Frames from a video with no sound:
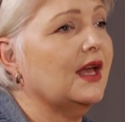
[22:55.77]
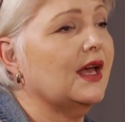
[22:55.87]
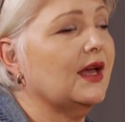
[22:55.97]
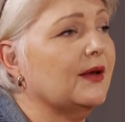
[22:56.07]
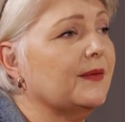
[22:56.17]

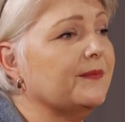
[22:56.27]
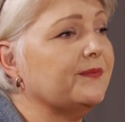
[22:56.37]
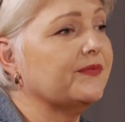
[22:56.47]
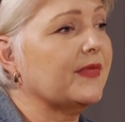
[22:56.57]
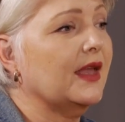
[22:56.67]

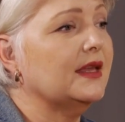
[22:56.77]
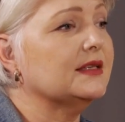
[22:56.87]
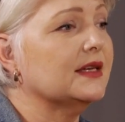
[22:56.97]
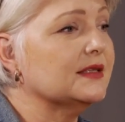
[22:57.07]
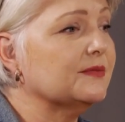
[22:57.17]
It
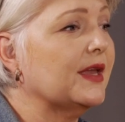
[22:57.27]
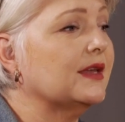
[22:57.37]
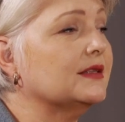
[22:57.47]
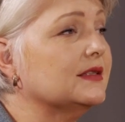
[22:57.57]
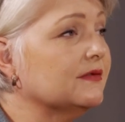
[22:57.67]
does make
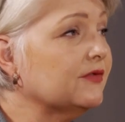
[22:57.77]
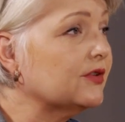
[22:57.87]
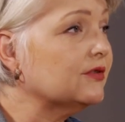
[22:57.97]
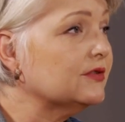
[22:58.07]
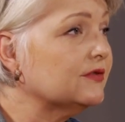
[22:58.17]
it
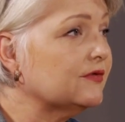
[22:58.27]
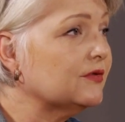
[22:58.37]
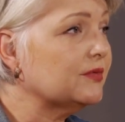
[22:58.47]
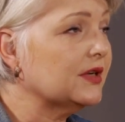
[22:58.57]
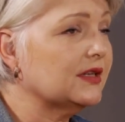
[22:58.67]
difficult to
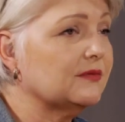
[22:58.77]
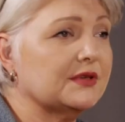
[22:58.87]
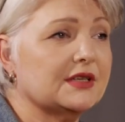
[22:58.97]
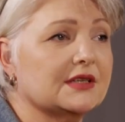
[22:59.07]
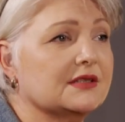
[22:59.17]
fall pregnant,
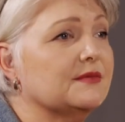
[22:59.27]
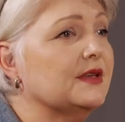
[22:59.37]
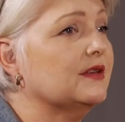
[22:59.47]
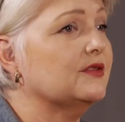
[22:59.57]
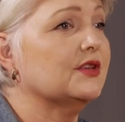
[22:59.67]
but it doesn't
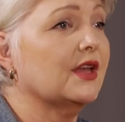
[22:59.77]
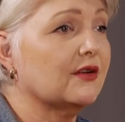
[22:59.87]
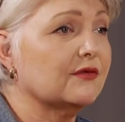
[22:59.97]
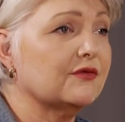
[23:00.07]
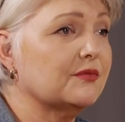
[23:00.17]
mean that you
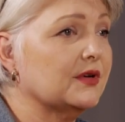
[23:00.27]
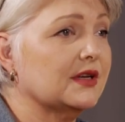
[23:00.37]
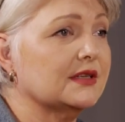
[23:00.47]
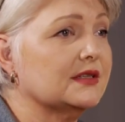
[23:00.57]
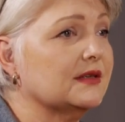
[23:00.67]
cannot fall pregnant.